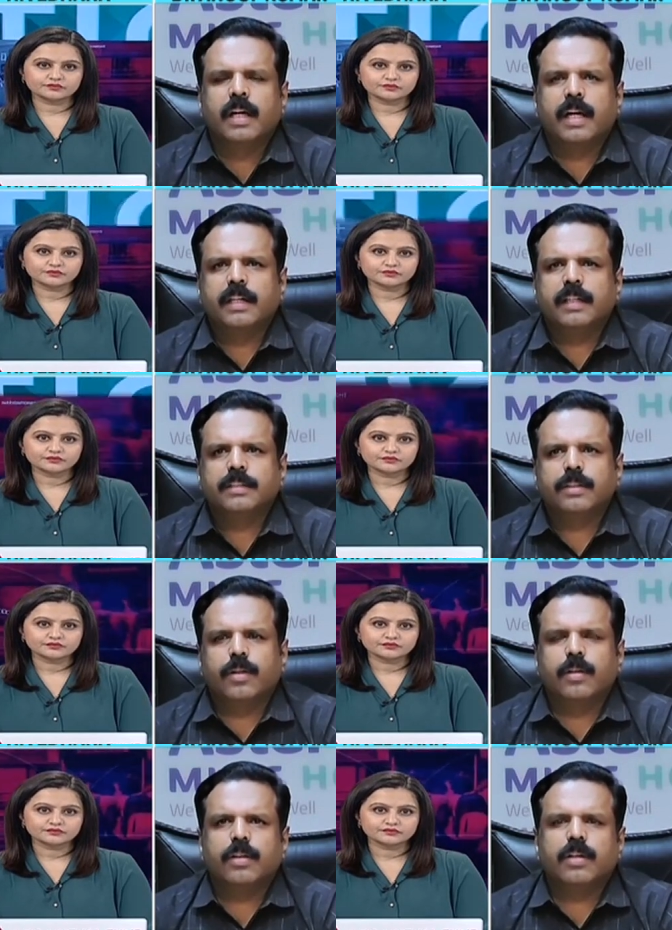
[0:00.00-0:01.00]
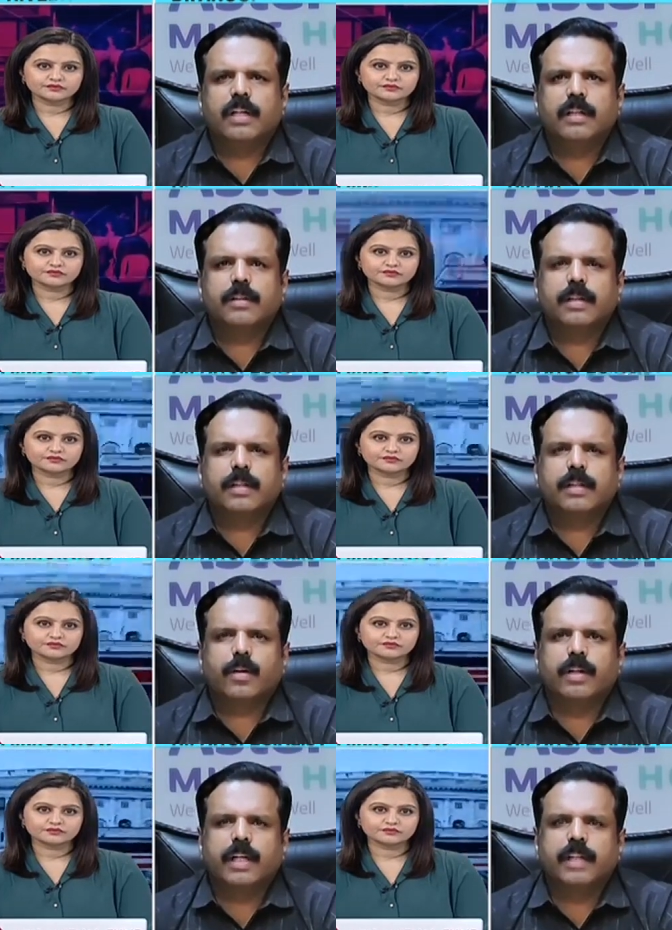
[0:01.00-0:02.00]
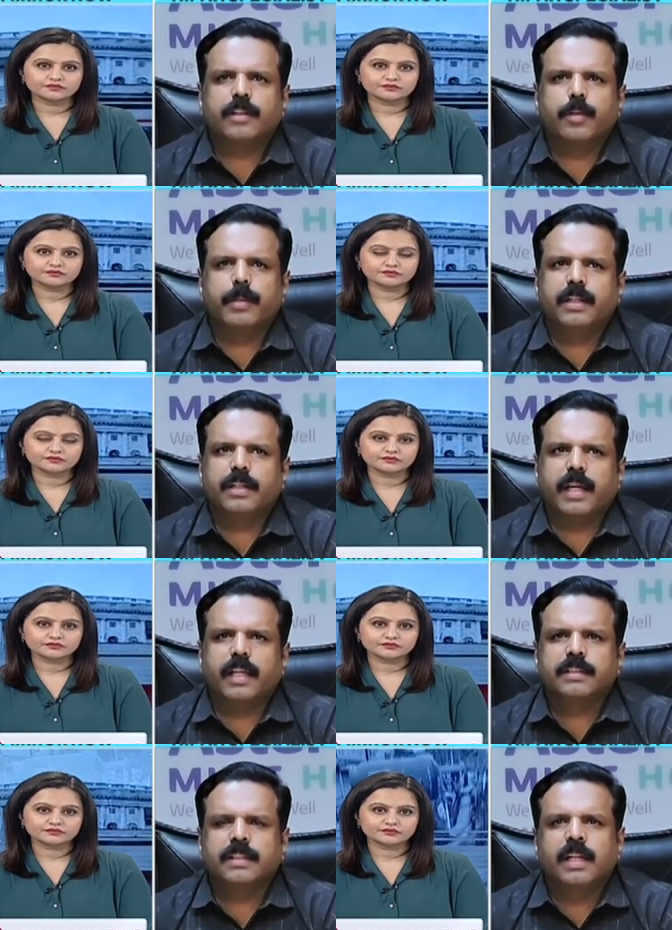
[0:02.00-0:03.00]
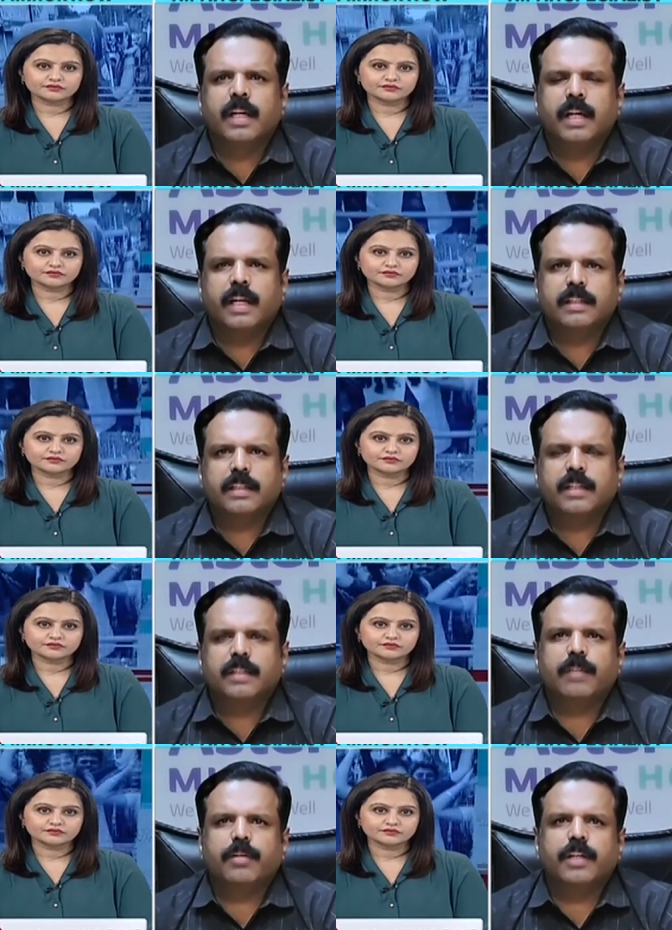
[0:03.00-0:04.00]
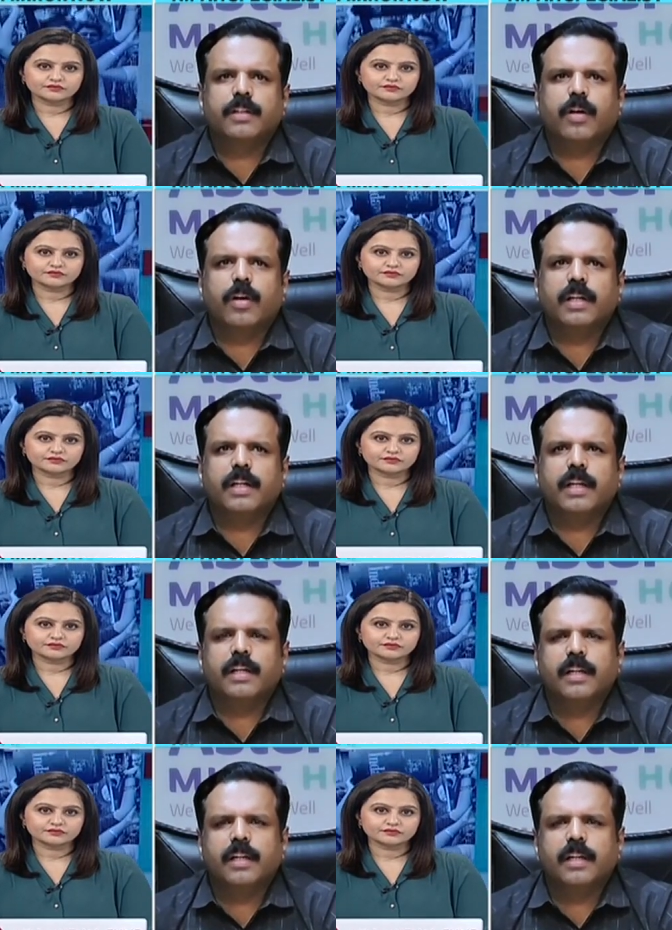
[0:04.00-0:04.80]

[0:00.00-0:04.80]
Speaker 1: and his all uh, uh, contacts have been traced, and uh, they were in quarantine,